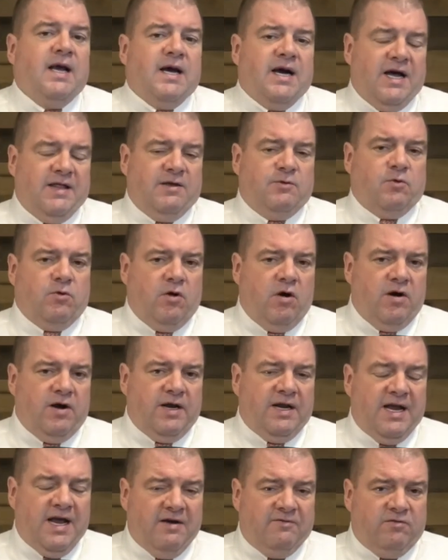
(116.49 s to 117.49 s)
I think we're all
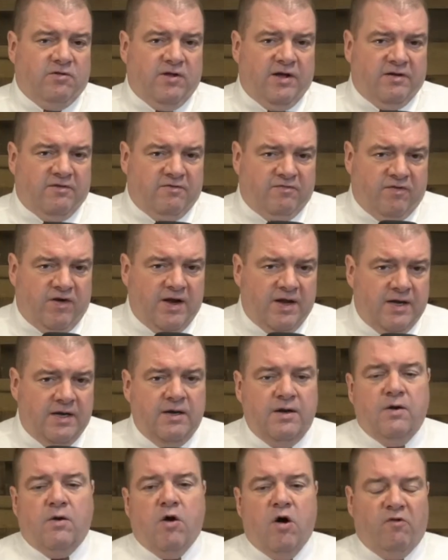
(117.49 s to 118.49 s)
going to have a lot of fun,
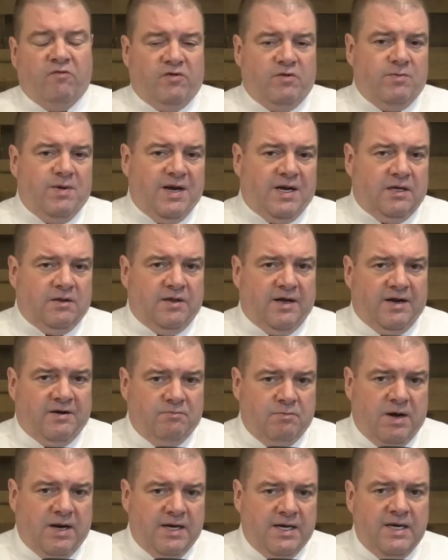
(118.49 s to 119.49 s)
hopefully make a lot of
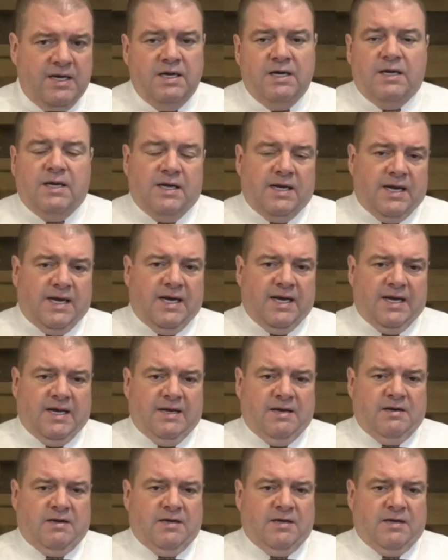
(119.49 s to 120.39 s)
money, and